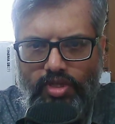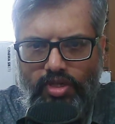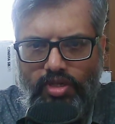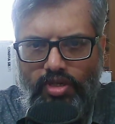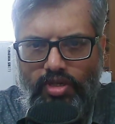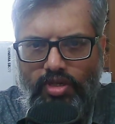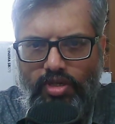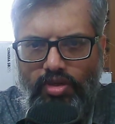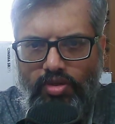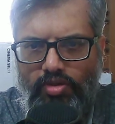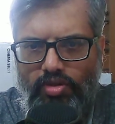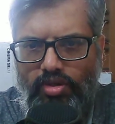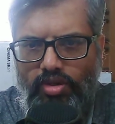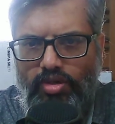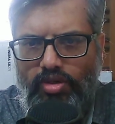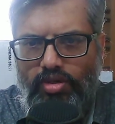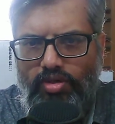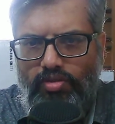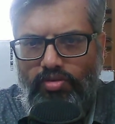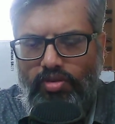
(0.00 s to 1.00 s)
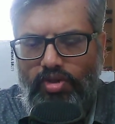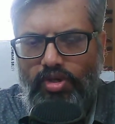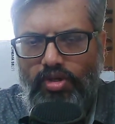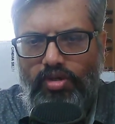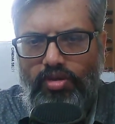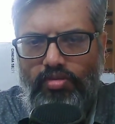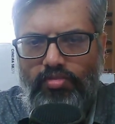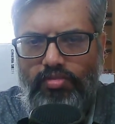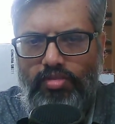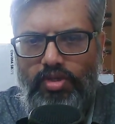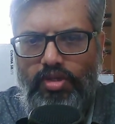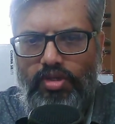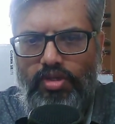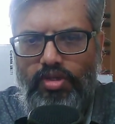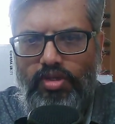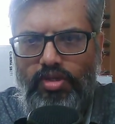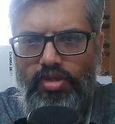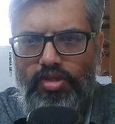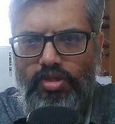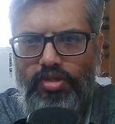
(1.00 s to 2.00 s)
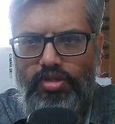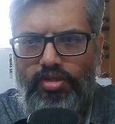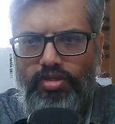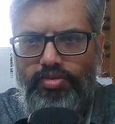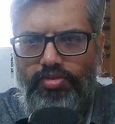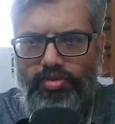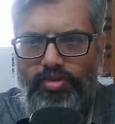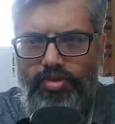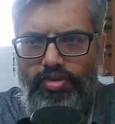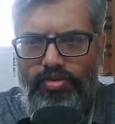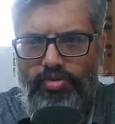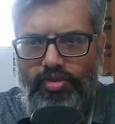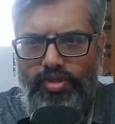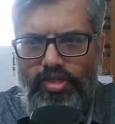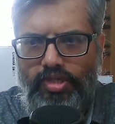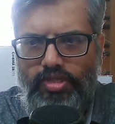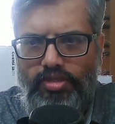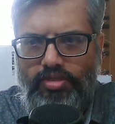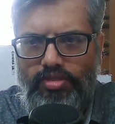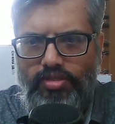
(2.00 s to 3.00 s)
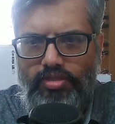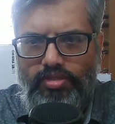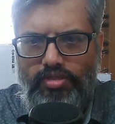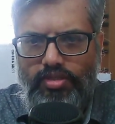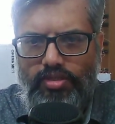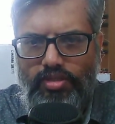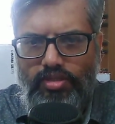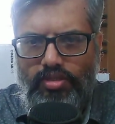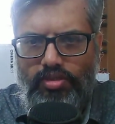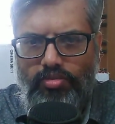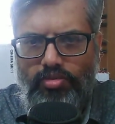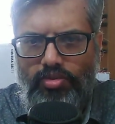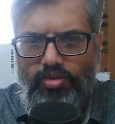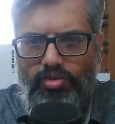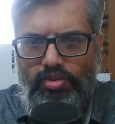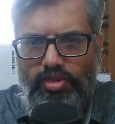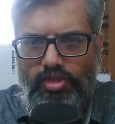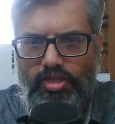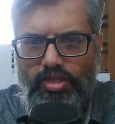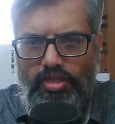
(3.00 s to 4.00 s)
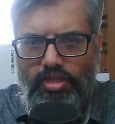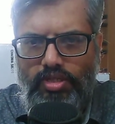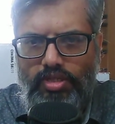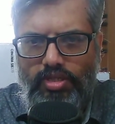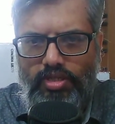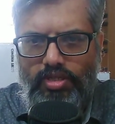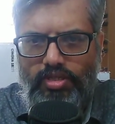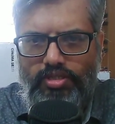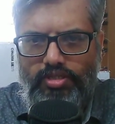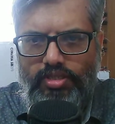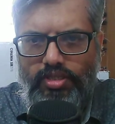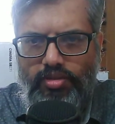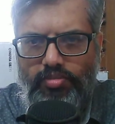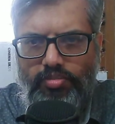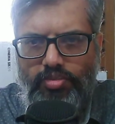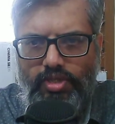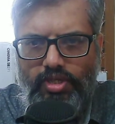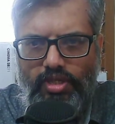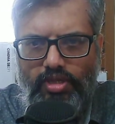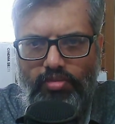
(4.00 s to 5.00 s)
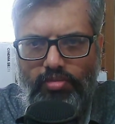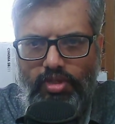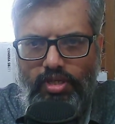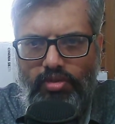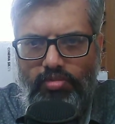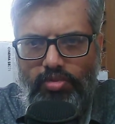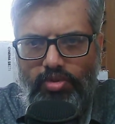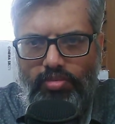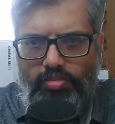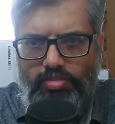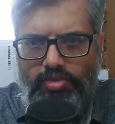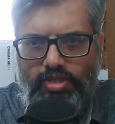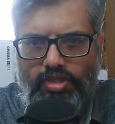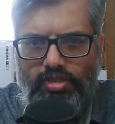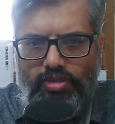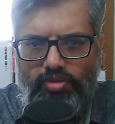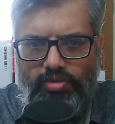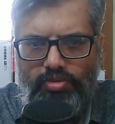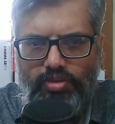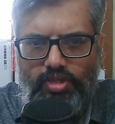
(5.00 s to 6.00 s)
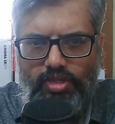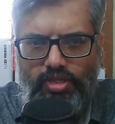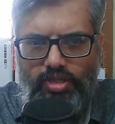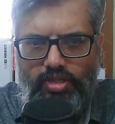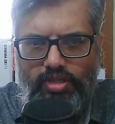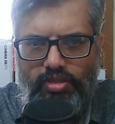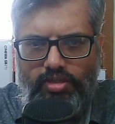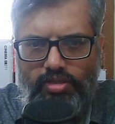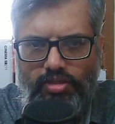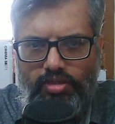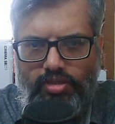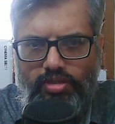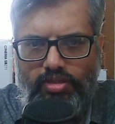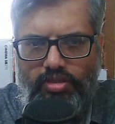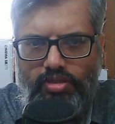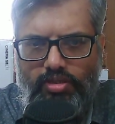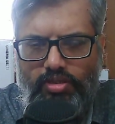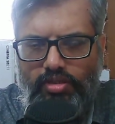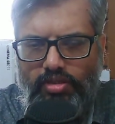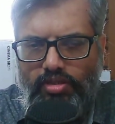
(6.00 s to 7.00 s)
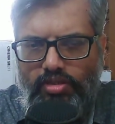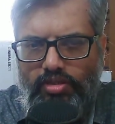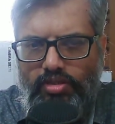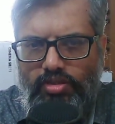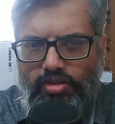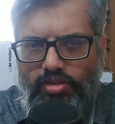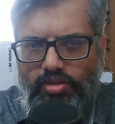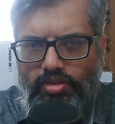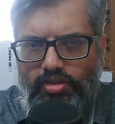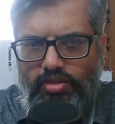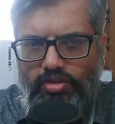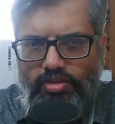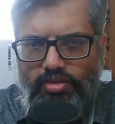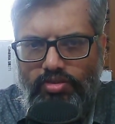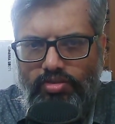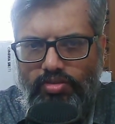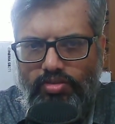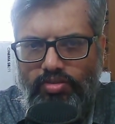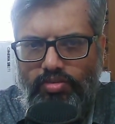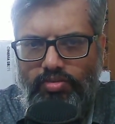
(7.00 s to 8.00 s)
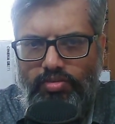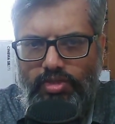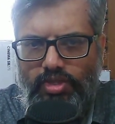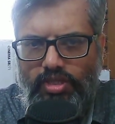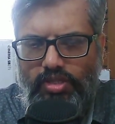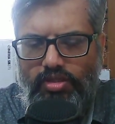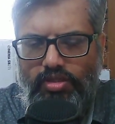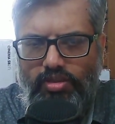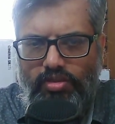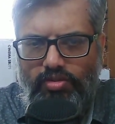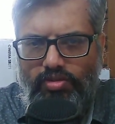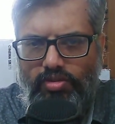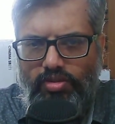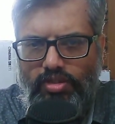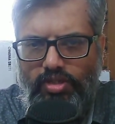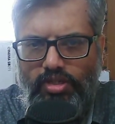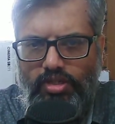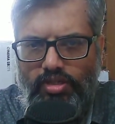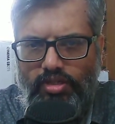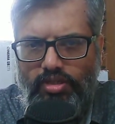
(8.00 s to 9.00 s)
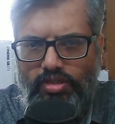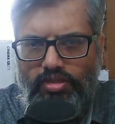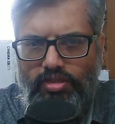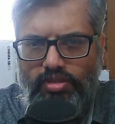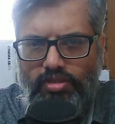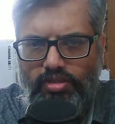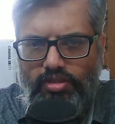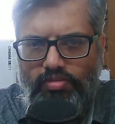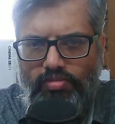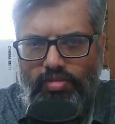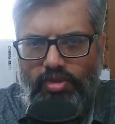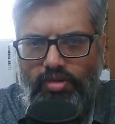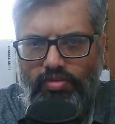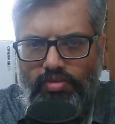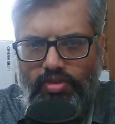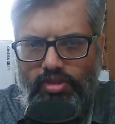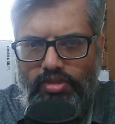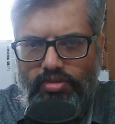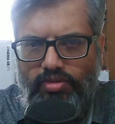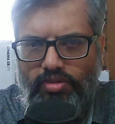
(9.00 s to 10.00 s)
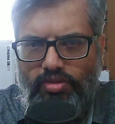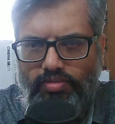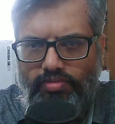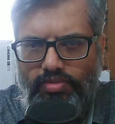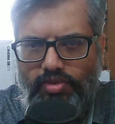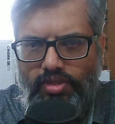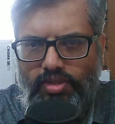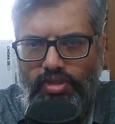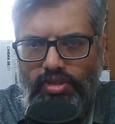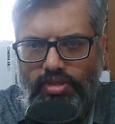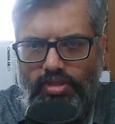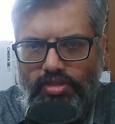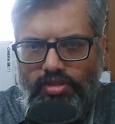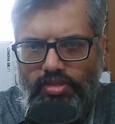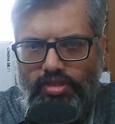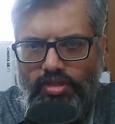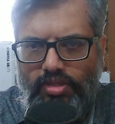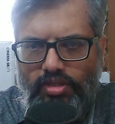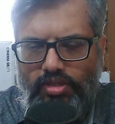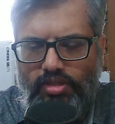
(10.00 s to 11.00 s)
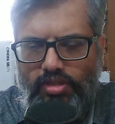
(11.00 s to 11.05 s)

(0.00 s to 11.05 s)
Hello and welcome. In this video we are discussing about SAP ABAP object orientation. So object orientation simplifies software design